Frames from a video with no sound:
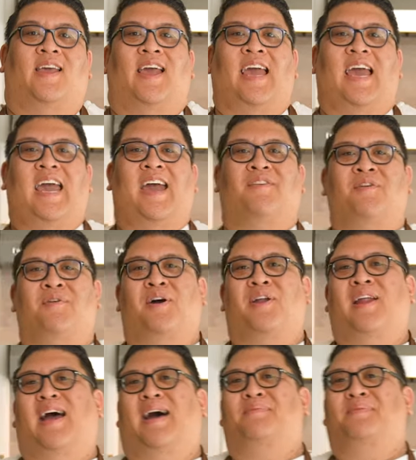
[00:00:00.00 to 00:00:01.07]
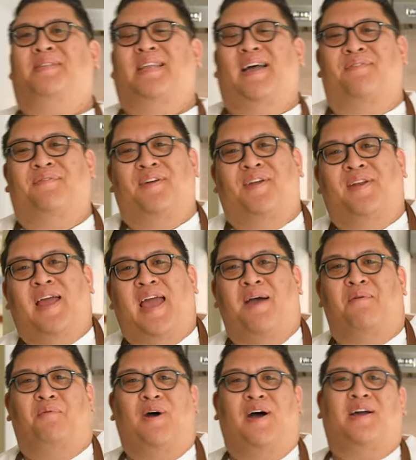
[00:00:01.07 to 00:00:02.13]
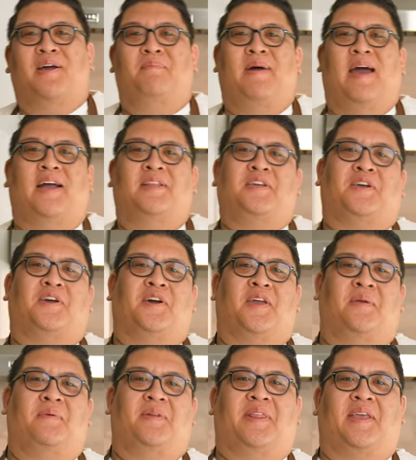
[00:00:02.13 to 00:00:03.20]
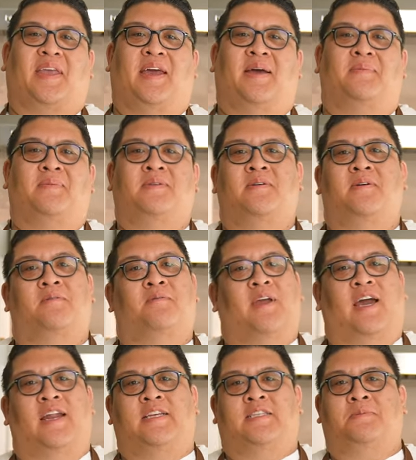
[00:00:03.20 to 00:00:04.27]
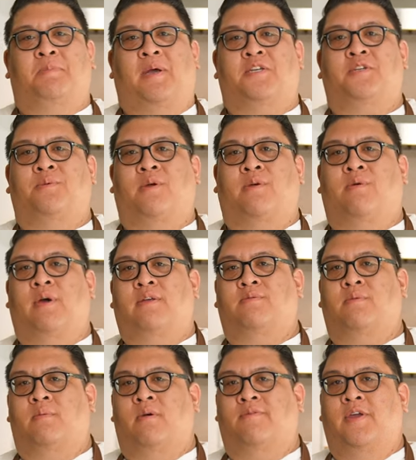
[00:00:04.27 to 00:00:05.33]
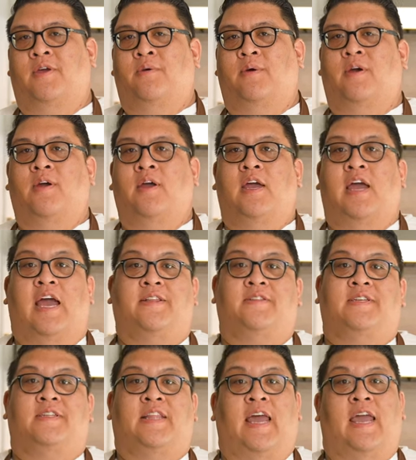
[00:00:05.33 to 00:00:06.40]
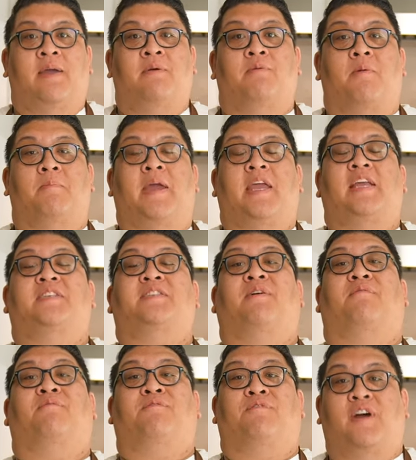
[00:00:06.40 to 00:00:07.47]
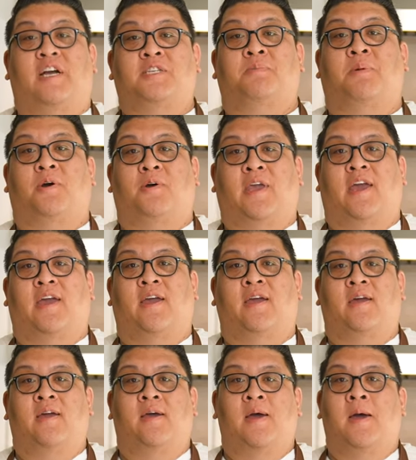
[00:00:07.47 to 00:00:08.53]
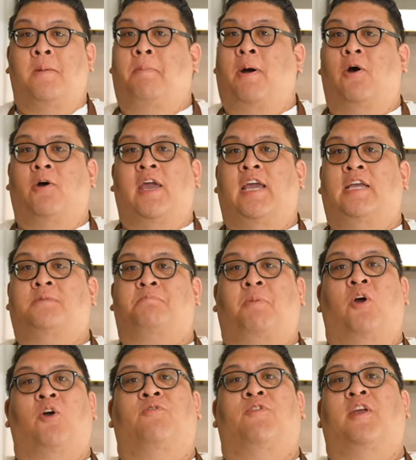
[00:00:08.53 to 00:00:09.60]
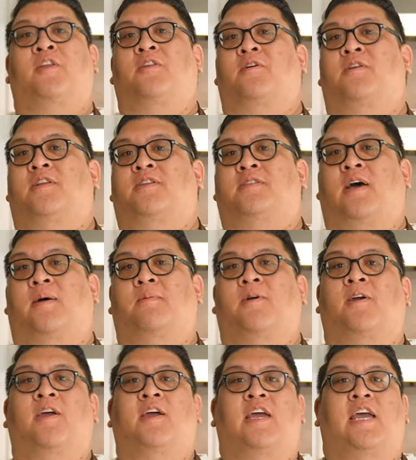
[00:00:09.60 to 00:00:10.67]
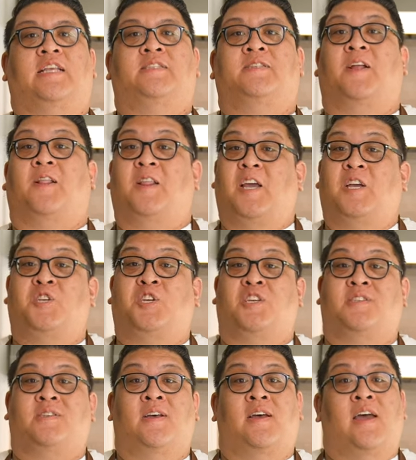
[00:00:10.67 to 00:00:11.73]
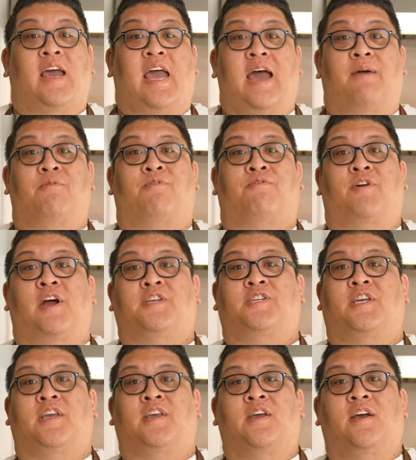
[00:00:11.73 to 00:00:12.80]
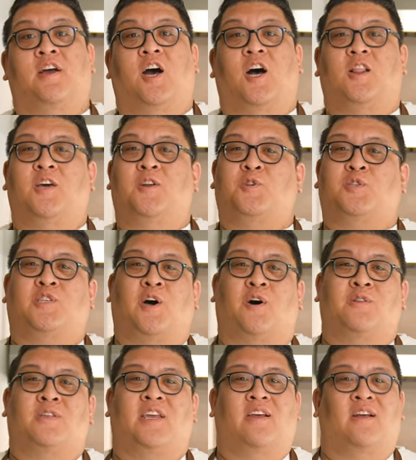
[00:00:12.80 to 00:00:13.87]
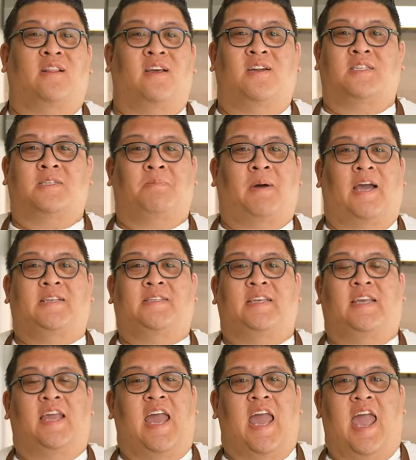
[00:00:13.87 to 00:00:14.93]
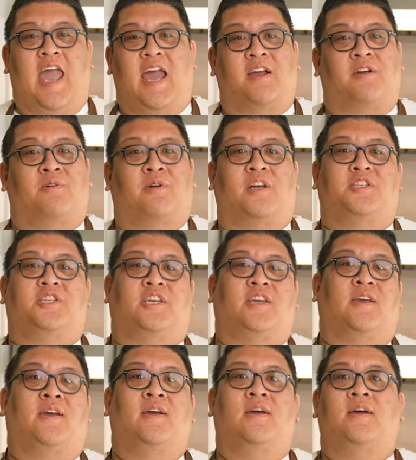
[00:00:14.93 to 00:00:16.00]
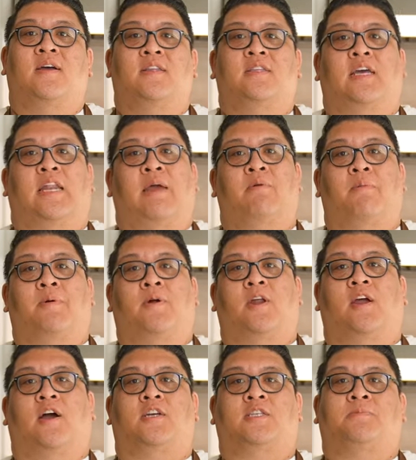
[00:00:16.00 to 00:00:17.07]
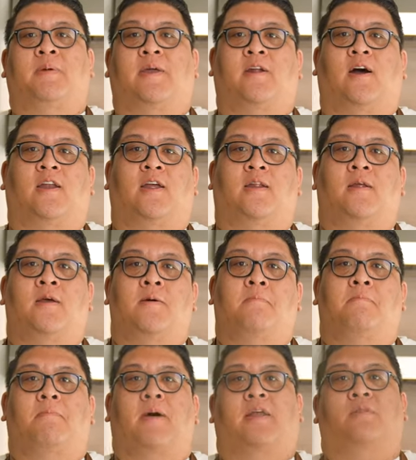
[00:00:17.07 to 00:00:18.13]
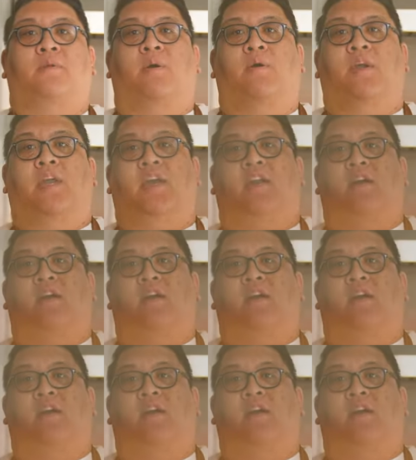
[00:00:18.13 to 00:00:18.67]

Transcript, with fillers: Hey everyone, I'm Stefan, and welcome back to Cooking with the Kems. We got a special request from a viewer, and today we're making some fresh poke. Poke is perfect during the summer. It's delicious and refreshing, a little salty, a little spicy, and crunchy. Today we're putting our spin on it by throwing it